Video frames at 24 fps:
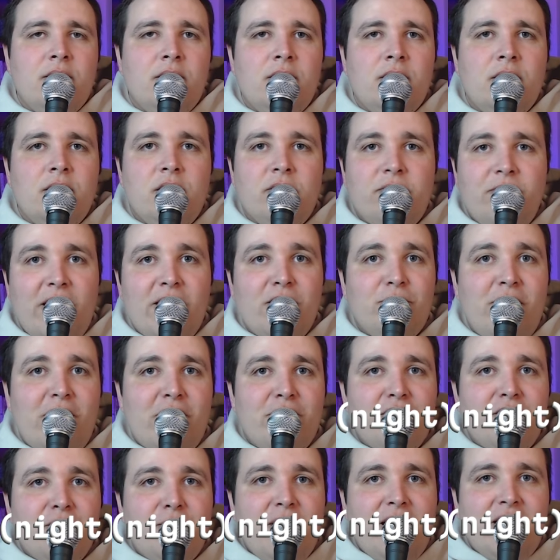The final
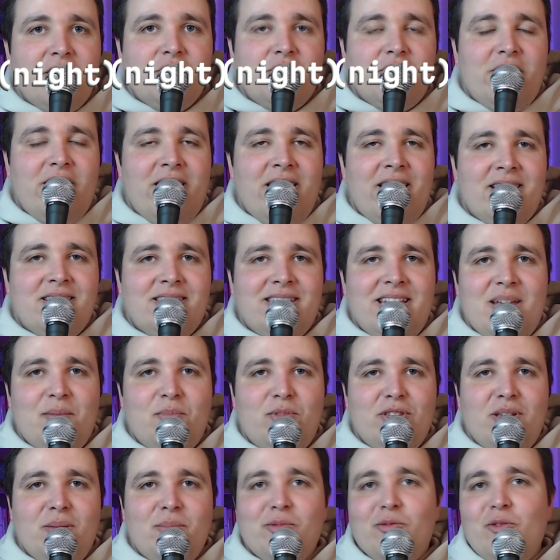round of the match at
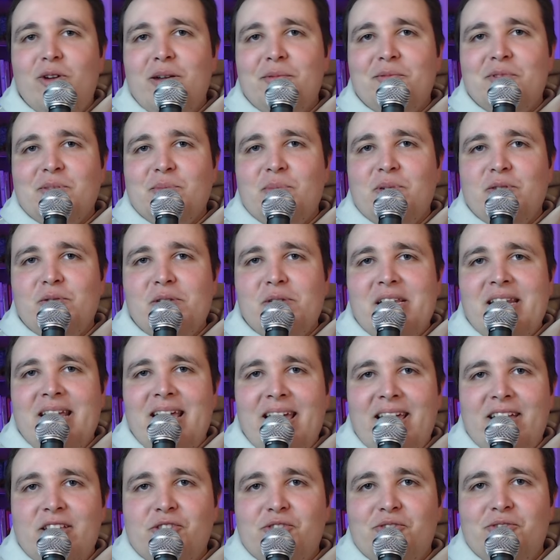table number 1 was between
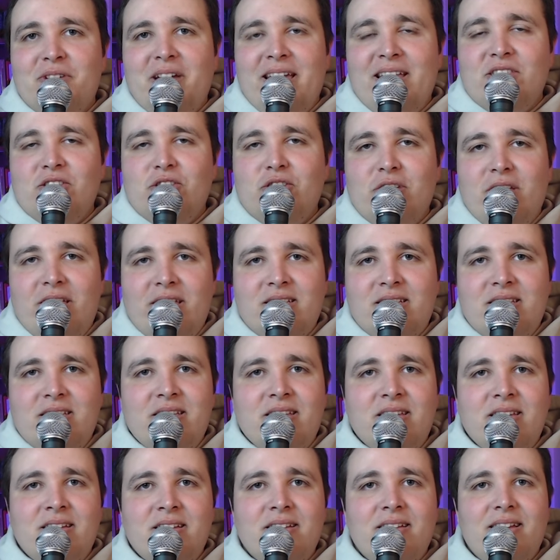Andrew and
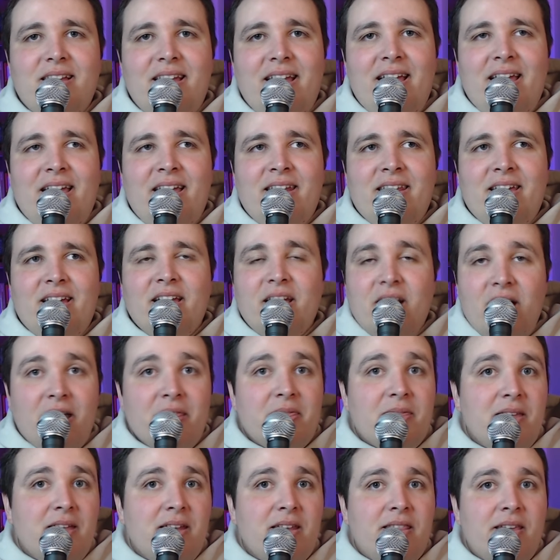JD, and I
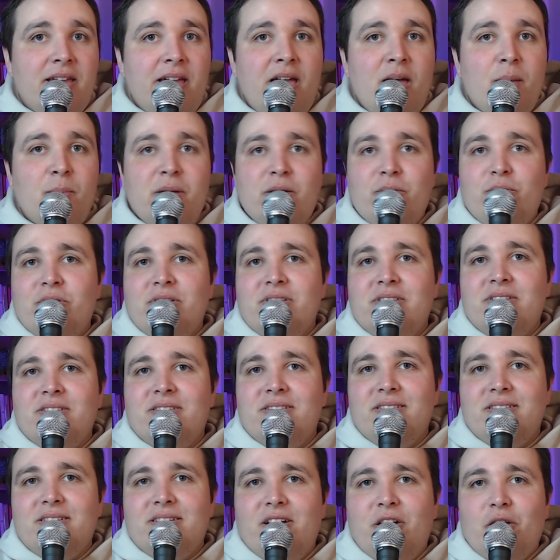caught the end of the game. It was
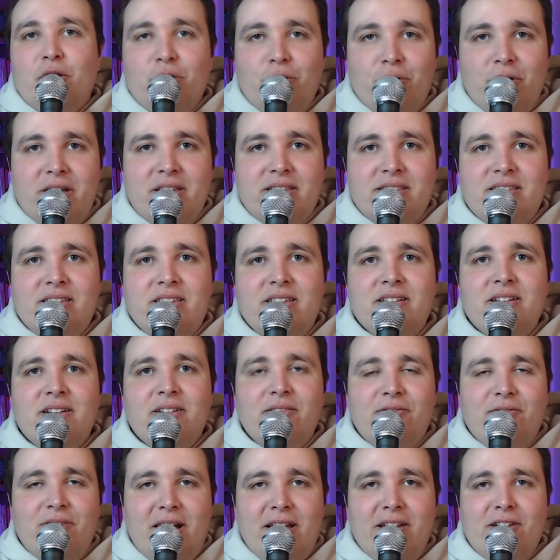a crazy
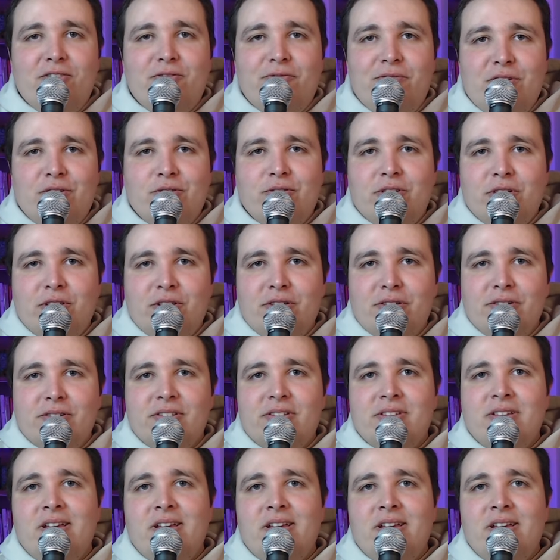final few turns.